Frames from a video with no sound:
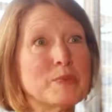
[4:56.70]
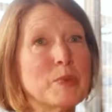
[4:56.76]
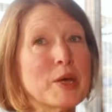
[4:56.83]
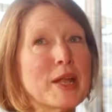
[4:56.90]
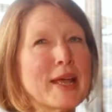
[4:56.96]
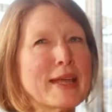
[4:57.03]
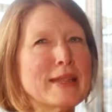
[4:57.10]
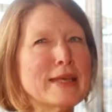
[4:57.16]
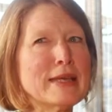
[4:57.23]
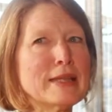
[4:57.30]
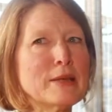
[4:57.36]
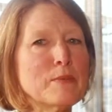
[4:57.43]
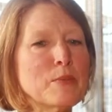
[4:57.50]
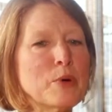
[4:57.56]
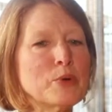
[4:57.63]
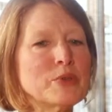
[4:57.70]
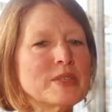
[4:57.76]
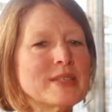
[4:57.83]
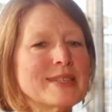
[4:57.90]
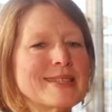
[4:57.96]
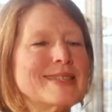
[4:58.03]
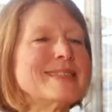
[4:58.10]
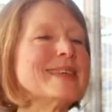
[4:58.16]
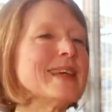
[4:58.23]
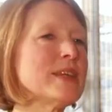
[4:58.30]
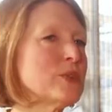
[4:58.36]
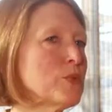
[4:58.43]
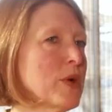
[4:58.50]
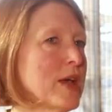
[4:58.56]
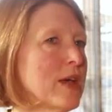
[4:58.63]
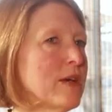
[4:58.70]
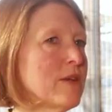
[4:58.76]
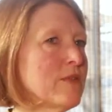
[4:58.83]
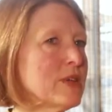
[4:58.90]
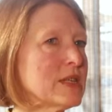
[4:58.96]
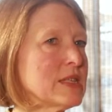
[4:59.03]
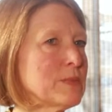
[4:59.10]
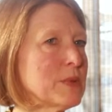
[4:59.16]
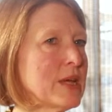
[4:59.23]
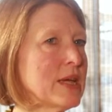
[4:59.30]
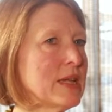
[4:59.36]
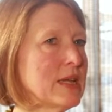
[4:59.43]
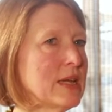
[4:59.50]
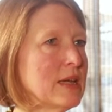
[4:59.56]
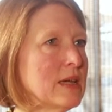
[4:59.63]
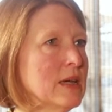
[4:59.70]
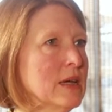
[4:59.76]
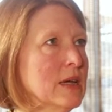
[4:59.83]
but I think the most succinct way of explaining